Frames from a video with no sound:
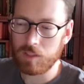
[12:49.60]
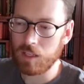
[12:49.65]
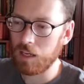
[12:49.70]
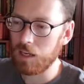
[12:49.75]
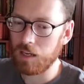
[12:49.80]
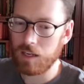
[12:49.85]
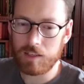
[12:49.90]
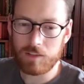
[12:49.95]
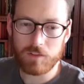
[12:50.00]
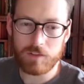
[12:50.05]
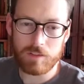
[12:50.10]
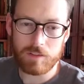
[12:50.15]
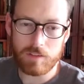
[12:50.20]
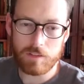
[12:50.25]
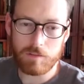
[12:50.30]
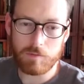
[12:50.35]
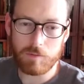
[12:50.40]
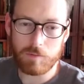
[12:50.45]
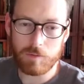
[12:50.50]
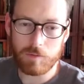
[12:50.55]
Actually, no,
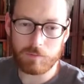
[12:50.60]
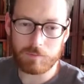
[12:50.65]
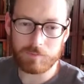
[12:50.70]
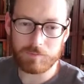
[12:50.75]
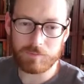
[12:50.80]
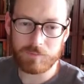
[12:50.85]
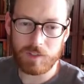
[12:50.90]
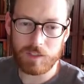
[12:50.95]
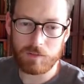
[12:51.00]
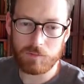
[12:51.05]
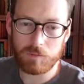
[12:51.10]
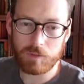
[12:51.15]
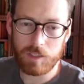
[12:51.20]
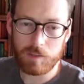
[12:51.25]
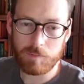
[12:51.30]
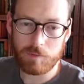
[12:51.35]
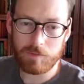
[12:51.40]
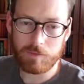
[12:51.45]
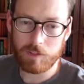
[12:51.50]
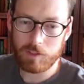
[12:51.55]
we won't. It will not be
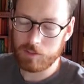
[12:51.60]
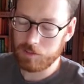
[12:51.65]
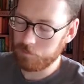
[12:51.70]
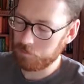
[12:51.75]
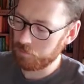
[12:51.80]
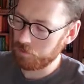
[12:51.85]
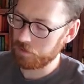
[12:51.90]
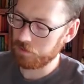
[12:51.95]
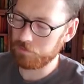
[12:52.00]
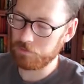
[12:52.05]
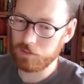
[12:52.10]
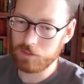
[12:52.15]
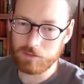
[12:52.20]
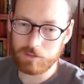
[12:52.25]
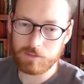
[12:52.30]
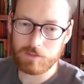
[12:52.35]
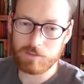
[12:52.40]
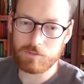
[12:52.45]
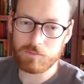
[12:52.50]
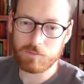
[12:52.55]
false by default.
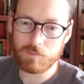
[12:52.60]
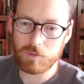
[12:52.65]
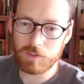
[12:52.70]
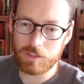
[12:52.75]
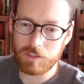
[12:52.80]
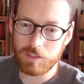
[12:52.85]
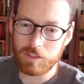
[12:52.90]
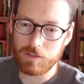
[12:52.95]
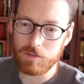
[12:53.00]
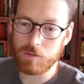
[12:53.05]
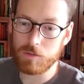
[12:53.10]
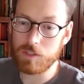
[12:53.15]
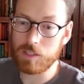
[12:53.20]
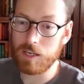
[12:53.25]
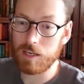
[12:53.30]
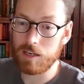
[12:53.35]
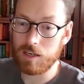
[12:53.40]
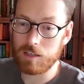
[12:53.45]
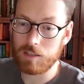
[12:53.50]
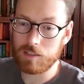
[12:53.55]
We're going to use
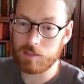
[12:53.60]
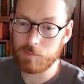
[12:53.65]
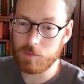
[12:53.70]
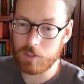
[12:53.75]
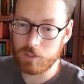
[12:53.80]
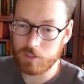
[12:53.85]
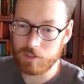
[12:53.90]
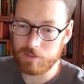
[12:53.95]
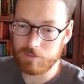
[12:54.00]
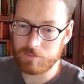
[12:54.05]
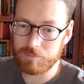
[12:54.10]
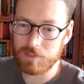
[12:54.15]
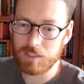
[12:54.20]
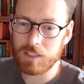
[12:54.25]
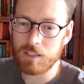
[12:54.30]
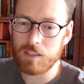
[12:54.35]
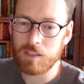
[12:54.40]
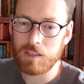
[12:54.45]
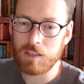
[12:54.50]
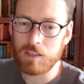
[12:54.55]
an expression
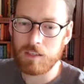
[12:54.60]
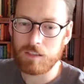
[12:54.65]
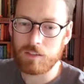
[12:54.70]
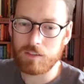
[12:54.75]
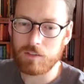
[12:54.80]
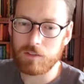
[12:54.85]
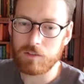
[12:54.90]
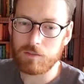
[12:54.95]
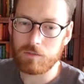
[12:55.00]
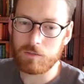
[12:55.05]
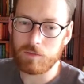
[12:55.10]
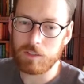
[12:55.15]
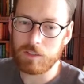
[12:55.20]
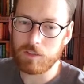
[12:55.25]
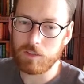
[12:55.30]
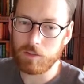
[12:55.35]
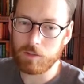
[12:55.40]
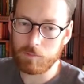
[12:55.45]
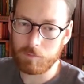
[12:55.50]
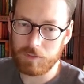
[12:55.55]
to
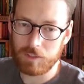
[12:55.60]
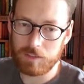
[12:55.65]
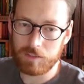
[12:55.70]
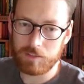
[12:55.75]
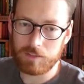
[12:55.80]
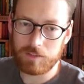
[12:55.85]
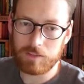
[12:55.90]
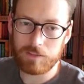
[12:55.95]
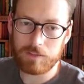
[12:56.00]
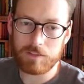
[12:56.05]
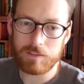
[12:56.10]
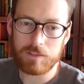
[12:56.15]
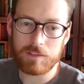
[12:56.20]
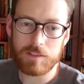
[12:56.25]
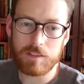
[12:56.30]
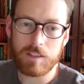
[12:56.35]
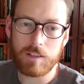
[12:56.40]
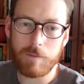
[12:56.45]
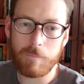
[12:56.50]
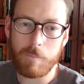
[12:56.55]
determine
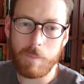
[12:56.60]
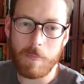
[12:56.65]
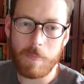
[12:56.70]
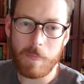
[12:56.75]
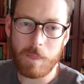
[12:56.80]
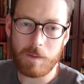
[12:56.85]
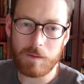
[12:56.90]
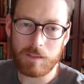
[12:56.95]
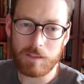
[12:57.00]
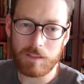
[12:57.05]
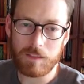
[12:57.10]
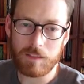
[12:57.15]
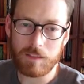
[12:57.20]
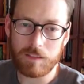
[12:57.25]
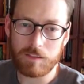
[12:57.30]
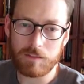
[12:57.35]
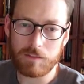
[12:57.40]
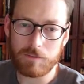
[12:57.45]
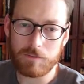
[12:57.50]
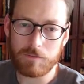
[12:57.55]

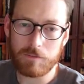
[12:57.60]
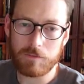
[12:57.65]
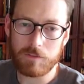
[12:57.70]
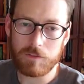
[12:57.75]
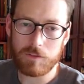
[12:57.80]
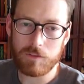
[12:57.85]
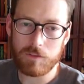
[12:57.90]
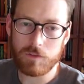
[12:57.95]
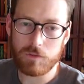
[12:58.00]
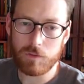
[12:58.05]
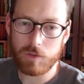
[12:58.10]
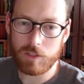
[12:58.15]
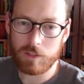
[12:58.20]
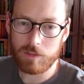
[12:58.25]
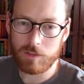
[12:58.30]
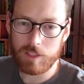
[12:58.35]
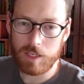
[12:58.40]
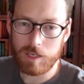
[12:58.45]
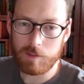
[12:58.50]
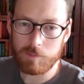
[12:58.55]
if trigger
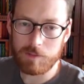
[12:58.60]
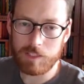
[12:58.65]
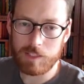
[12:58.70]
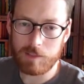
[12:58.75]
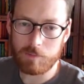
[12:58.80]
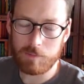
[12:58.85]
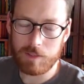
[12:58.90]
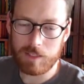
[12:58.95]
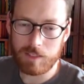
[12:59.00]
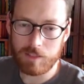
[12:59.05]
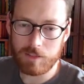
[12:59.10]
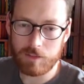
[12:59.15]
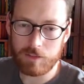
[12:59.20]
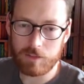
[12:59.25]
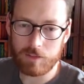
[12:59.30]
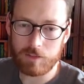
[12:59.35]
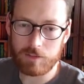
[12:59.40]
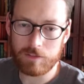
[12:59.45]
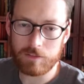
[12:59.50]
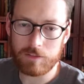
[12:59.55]
timestamp
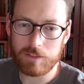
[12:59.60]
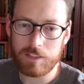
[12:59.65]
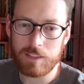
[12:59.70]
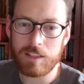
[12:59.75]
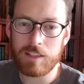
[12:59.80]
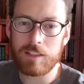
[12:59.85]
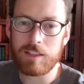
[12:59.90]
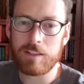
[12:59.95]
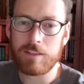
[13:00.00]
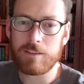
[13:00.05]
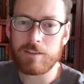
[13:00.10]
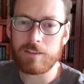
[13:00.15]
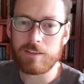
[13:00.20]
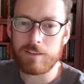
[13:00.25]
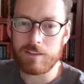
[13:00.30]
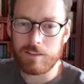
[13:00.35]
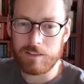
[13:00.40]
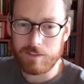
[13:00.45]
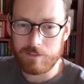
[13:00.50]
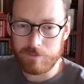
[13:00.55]
Eastern
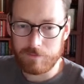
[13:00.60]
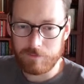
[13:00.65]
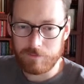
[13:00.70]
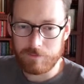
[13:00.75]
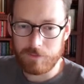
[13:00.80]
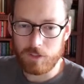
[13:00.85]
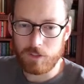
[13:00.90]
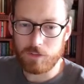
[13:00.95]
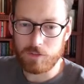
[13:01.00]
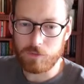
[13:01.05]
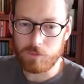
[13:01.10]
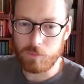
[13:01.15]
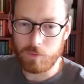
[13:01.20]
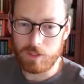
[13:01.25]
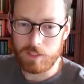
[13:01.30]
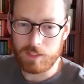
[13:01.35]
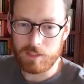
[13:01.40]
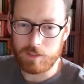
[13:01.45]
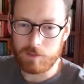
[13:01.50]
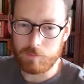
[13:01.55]
falls within
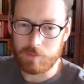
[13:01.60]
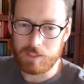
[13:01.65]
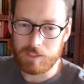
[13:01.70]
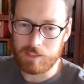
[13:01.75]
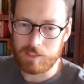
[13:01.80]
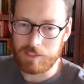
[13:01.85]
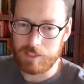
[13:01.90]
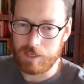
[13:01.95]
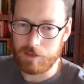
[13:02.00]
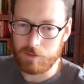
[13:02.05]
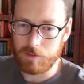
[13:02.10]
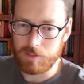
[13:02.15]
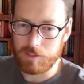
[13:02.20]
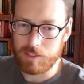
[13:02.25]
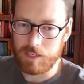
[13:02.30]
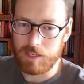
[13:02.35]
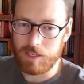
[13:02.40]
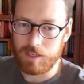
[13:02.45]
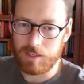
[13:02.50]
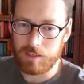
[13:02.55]
our business hours
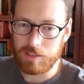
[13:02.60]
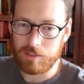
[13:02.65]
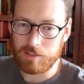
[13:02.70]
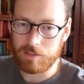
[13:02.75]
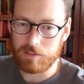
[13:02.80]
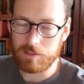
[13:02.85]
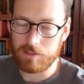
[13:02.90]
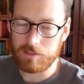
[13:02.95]
and